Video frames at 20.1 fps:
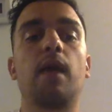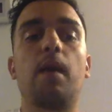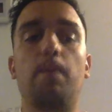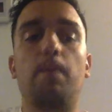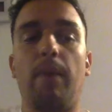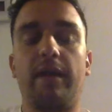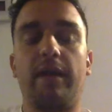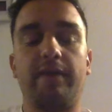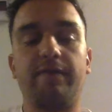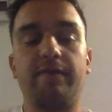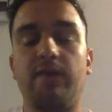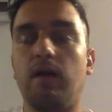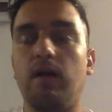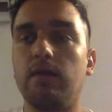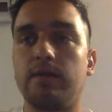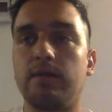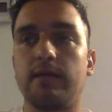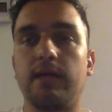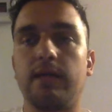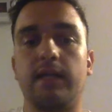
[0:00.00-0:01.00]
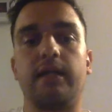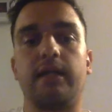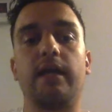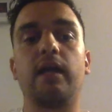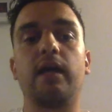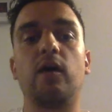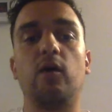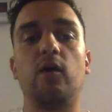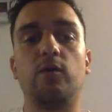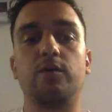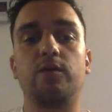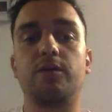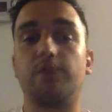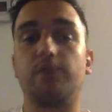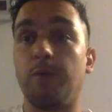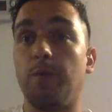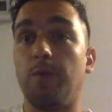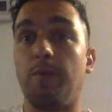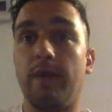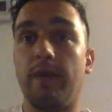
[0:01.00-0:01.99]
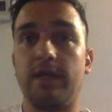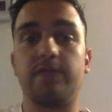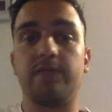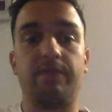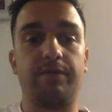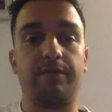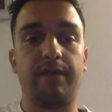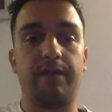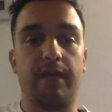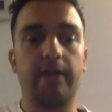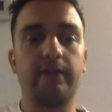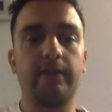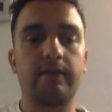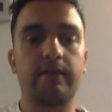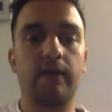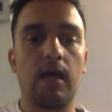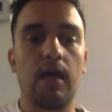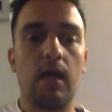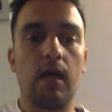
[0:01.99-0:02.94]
By default, it encodes to base 58,